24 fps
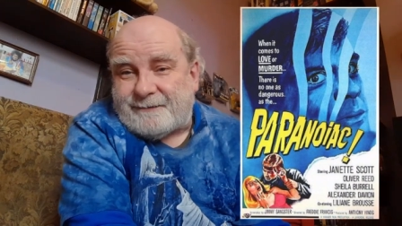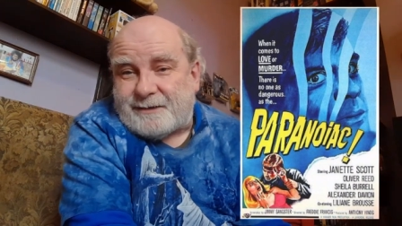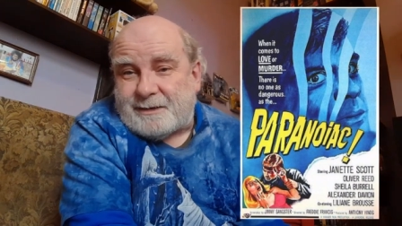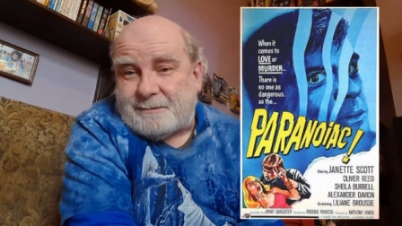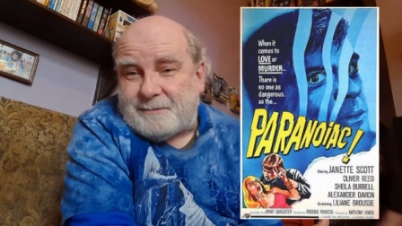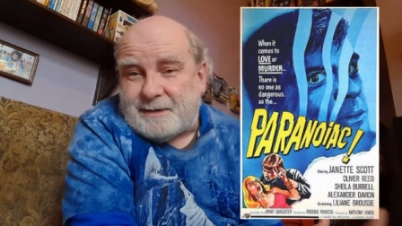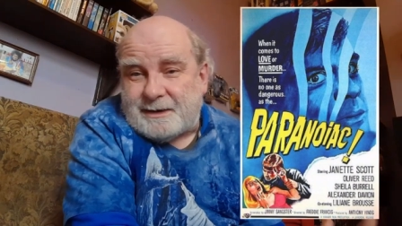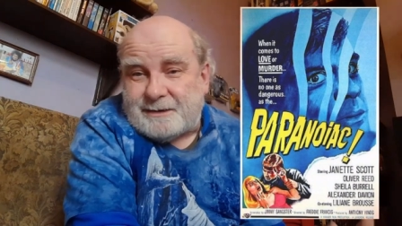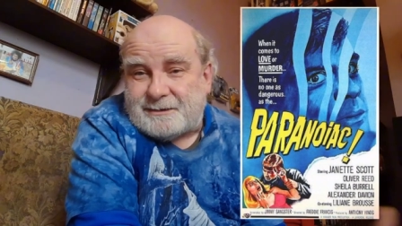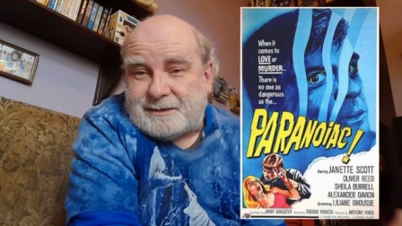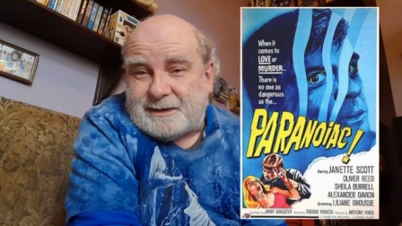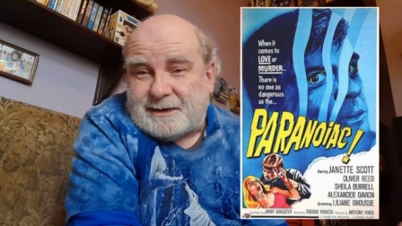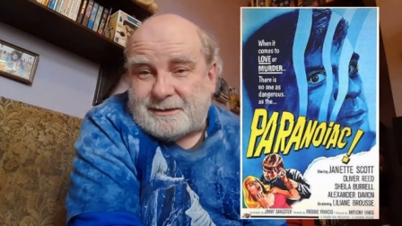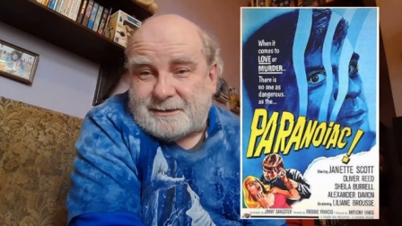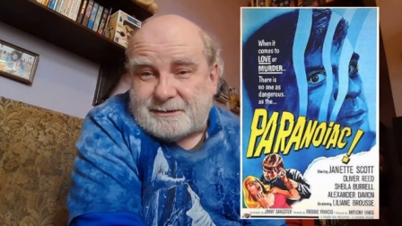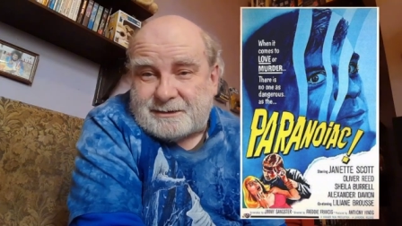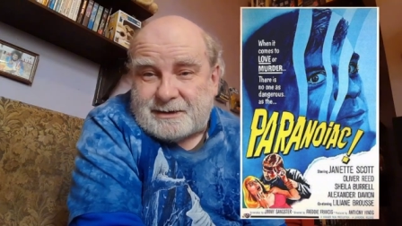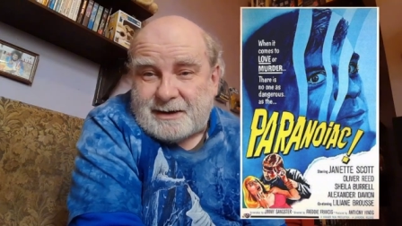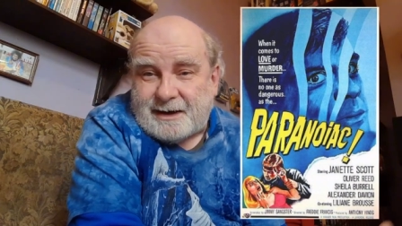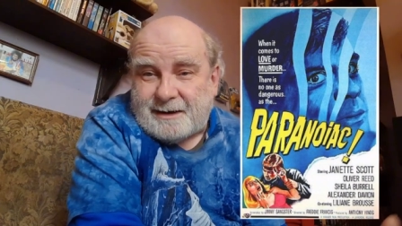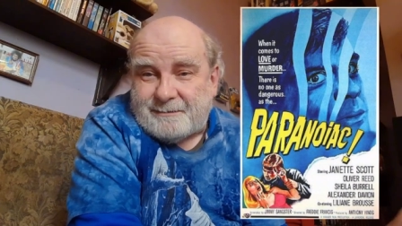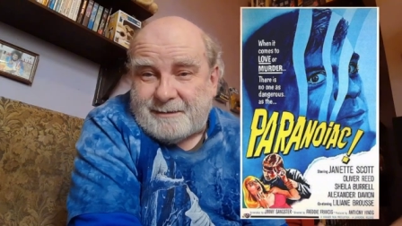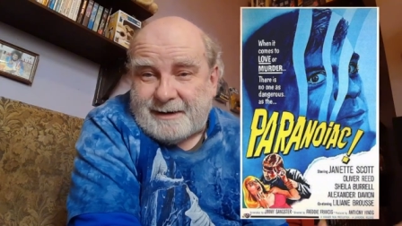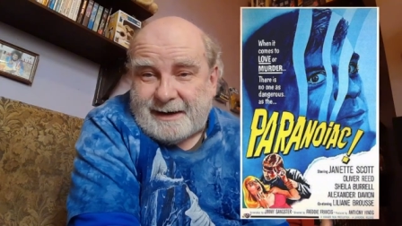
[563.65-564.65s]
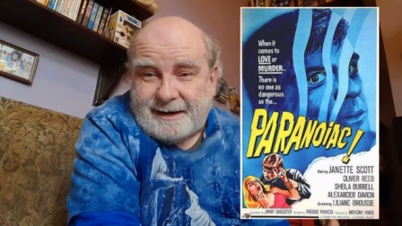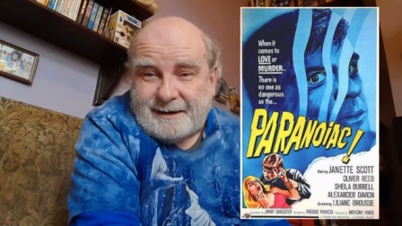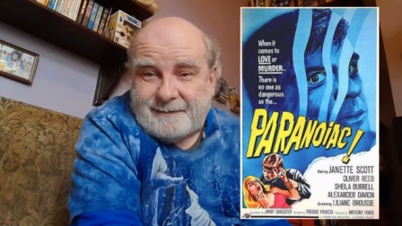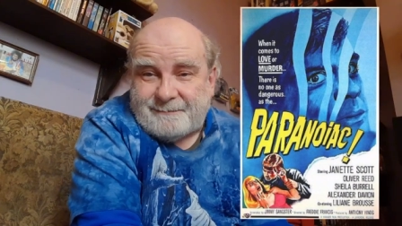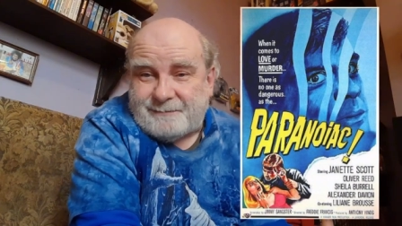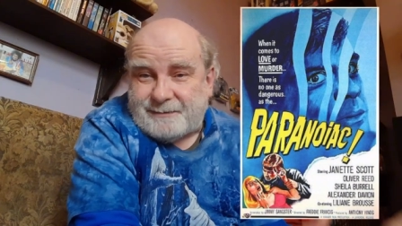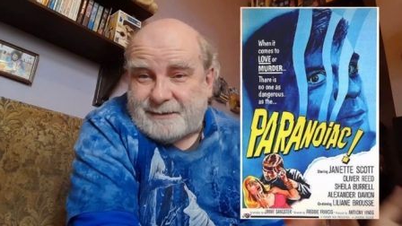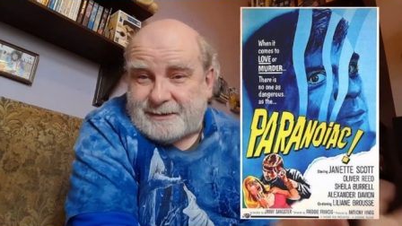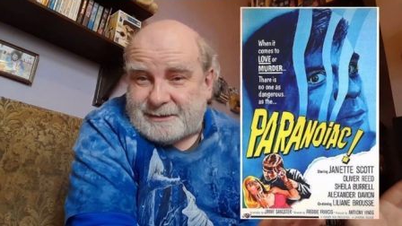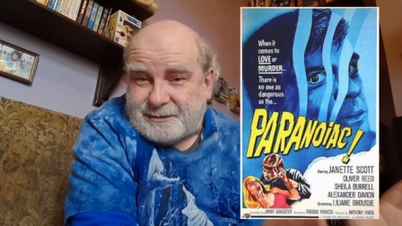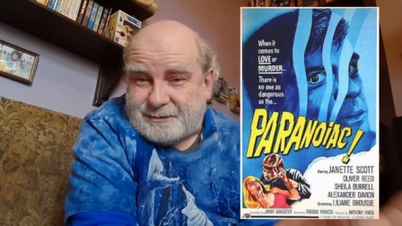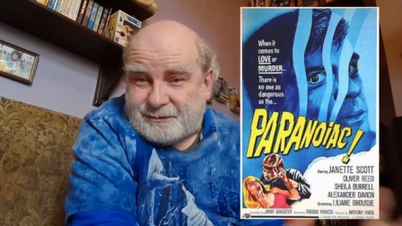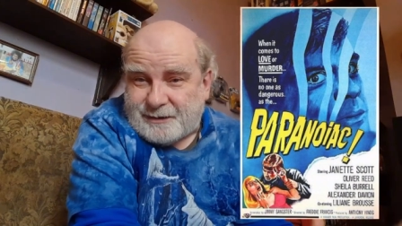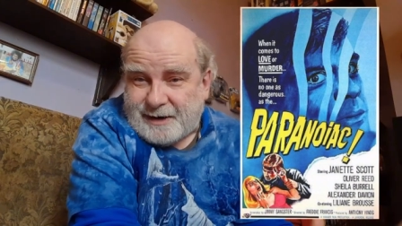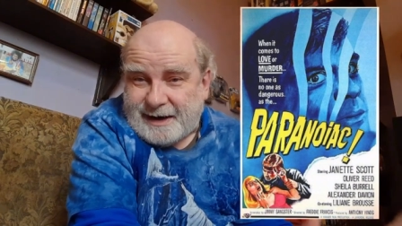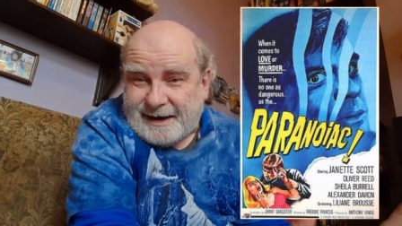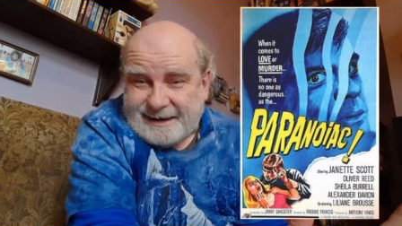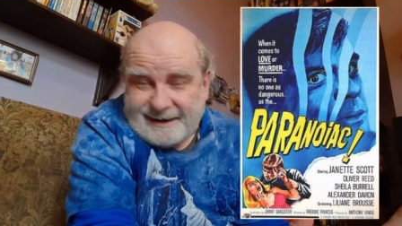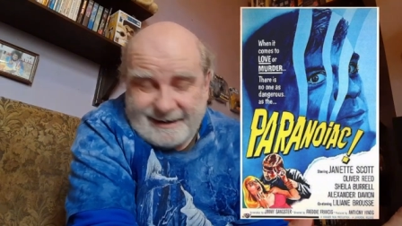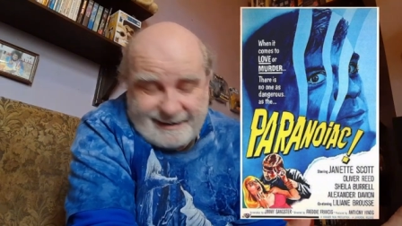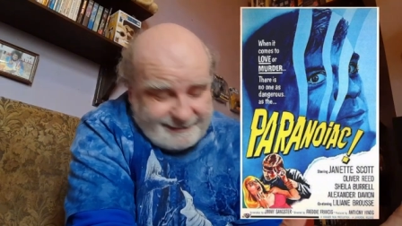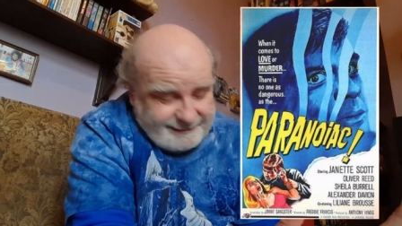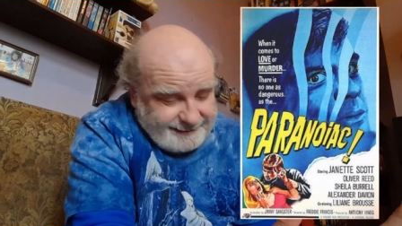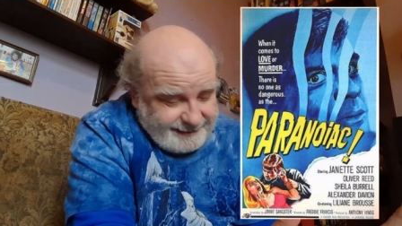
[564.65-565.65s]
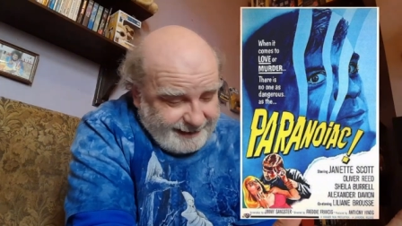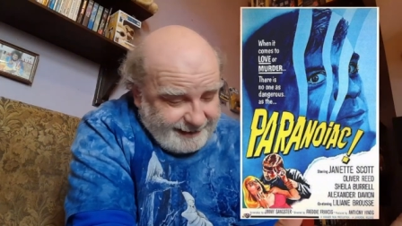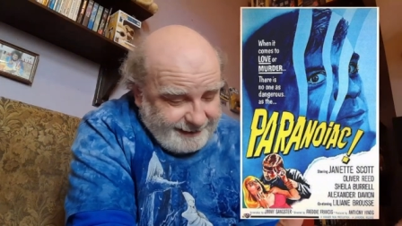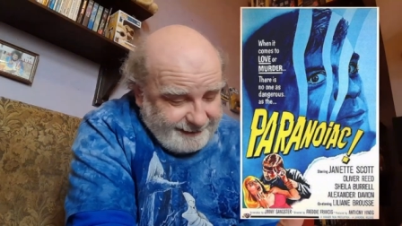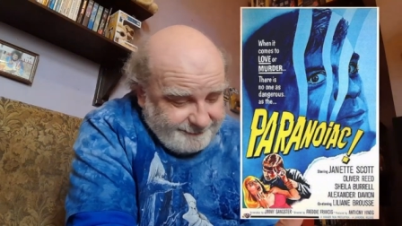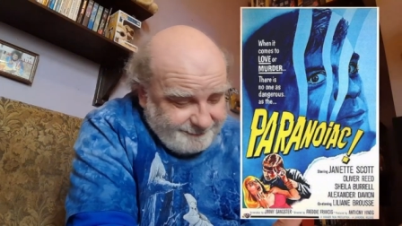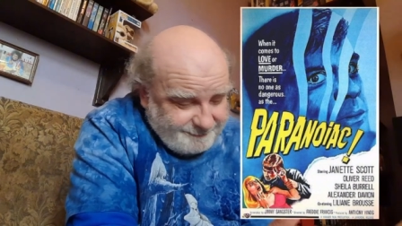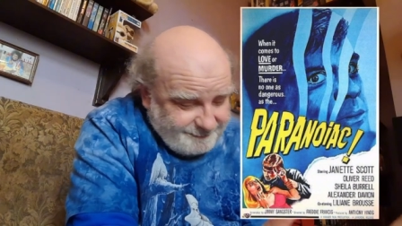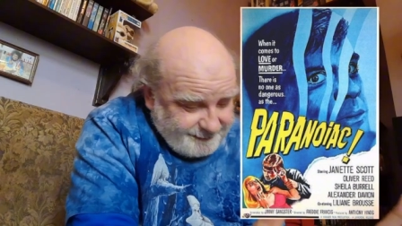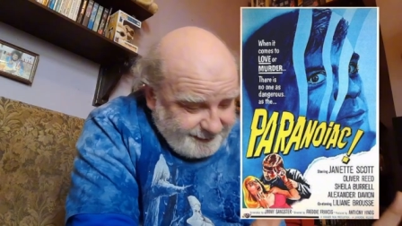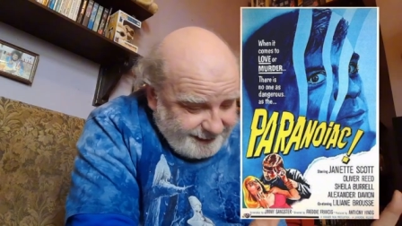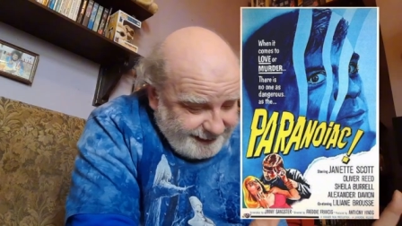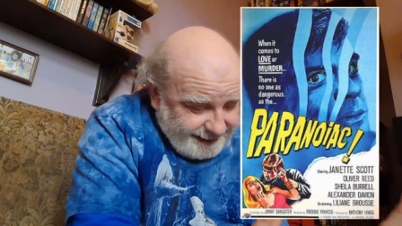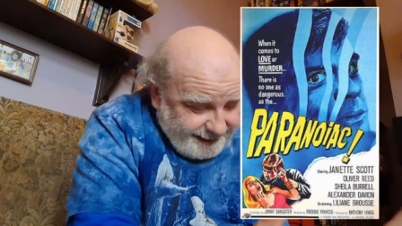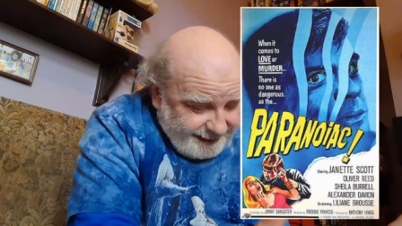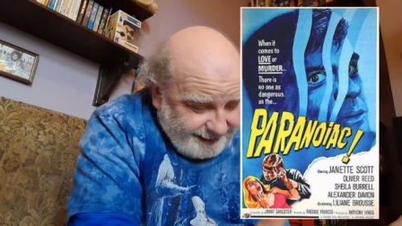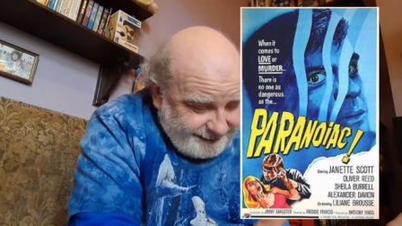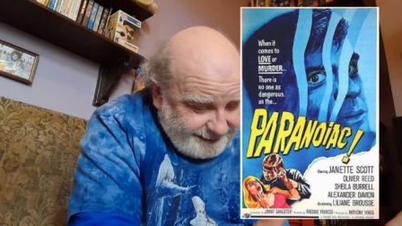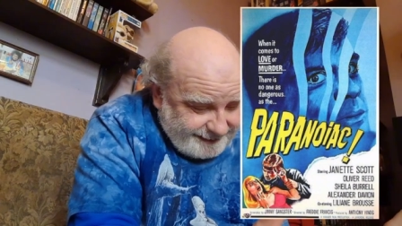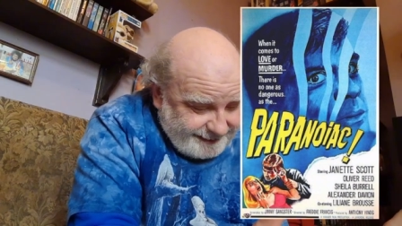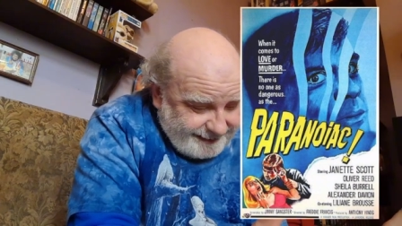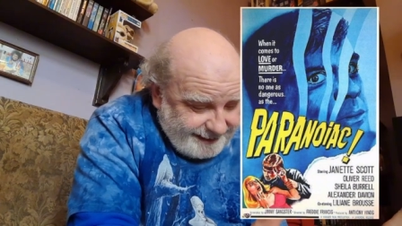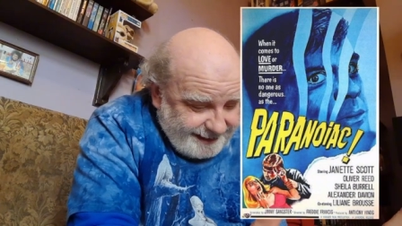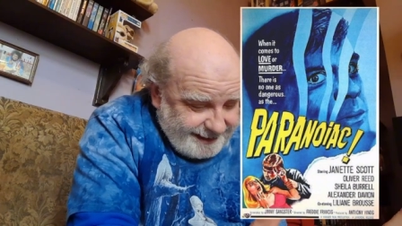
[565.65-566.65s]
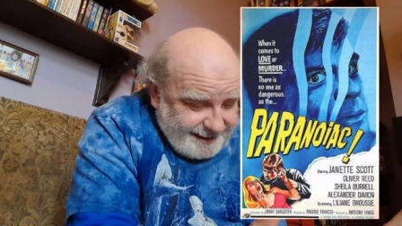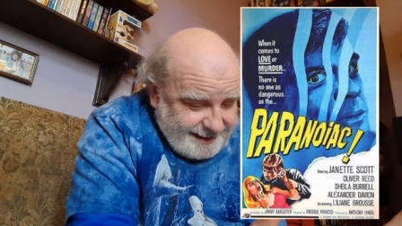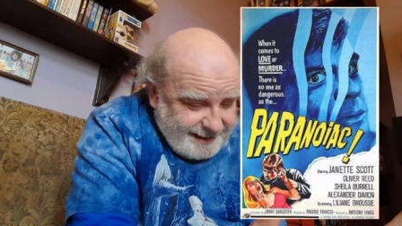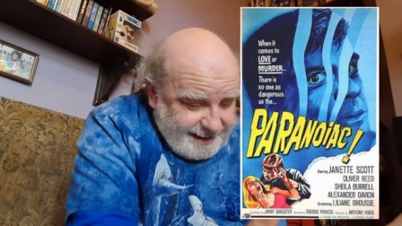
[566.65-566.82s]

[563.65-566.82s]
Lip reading: the musical Tommy. Great in that, yes.